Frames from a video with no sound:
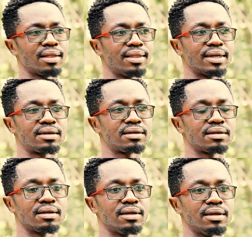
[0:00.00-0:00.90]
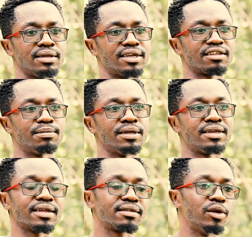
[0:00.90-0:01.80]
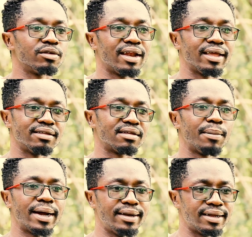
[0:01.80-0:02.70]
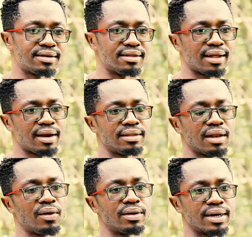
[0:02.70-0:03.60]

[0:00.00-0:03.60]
that it just looks like it's a bad debt in the long